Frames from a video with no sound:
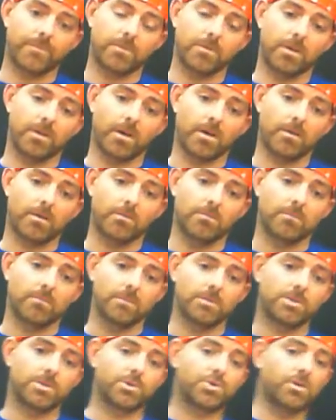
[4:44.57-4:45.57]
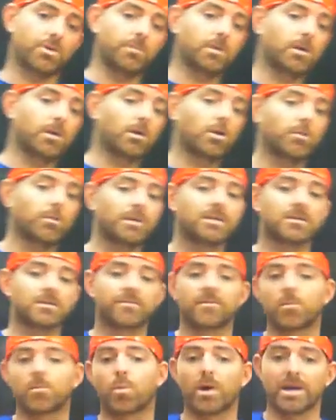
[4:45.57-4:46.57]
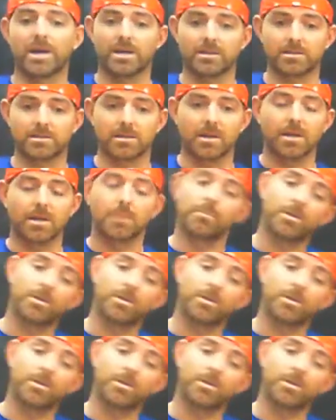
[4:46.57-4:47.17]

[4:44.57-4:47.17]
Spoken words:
Yeah, so treatment can come in different ways,